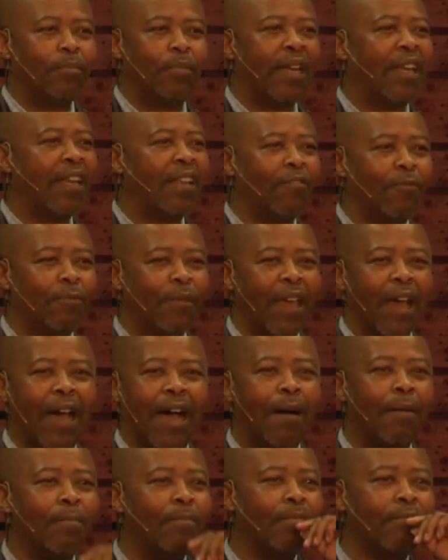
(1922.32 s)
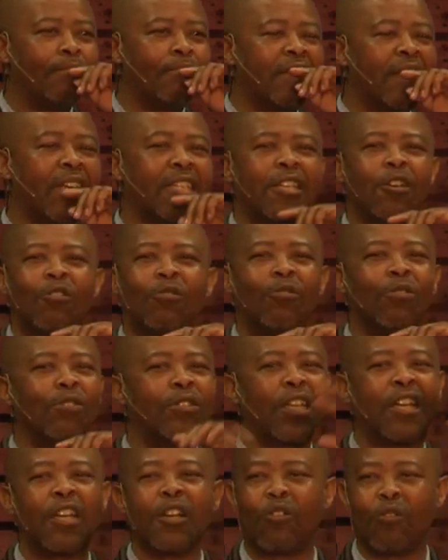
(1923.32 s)
Believe me, I'm such a
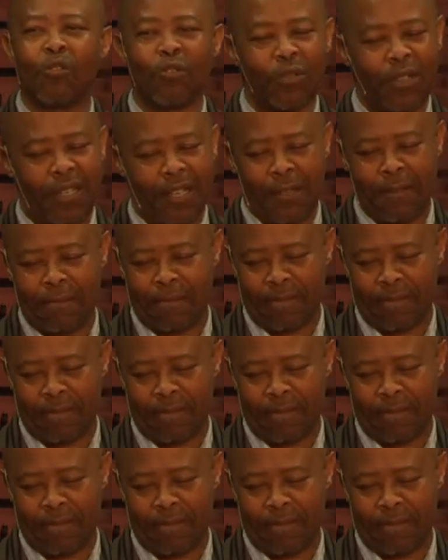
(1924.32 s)
good recruiter.